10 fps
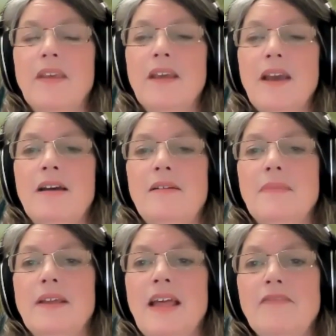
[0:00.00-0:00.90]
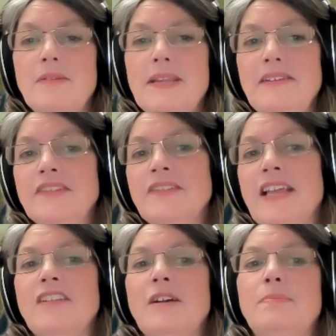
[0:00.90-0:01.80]
And having been
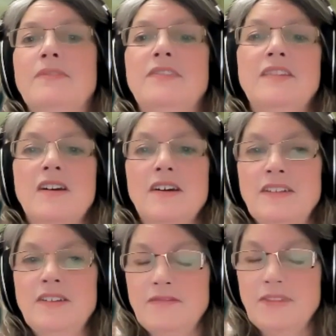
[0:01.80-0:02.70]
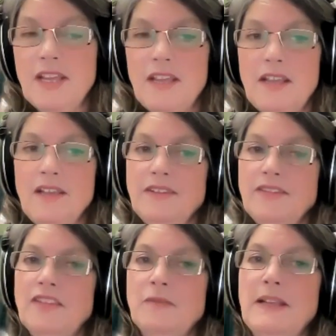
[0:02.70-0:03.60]
set up as this kind of
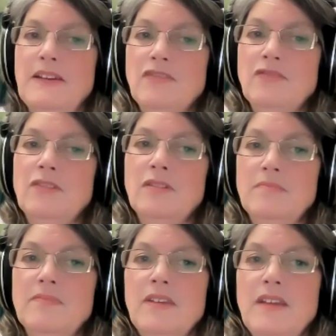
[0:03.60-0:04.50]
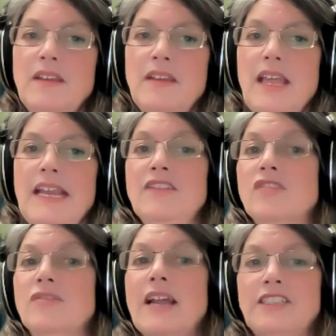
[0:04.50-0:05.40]
suspenseful
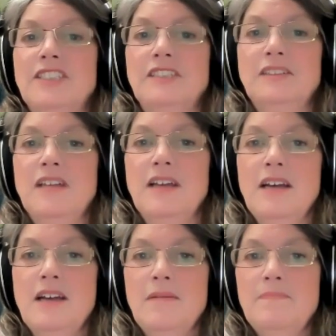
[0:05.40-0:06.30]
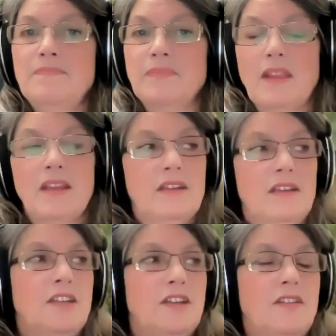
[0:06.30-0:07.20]
interaction,
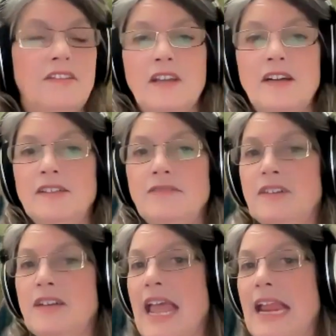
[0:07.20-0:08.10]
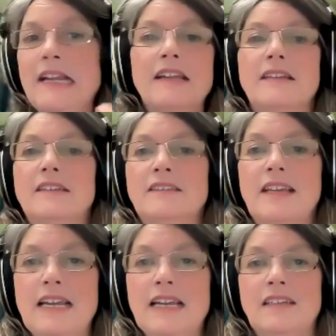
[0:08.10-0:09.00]
there's kind of an alien
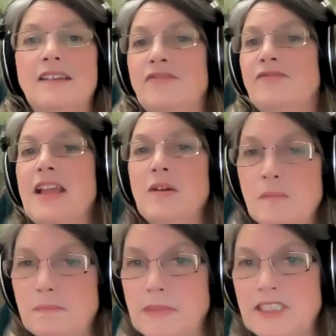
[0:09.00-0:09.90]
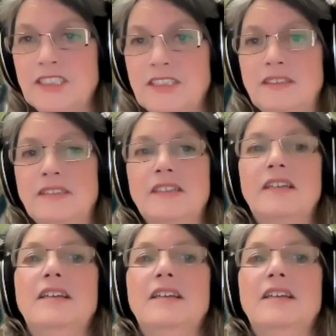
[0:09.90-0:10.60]
attack and a failed mission,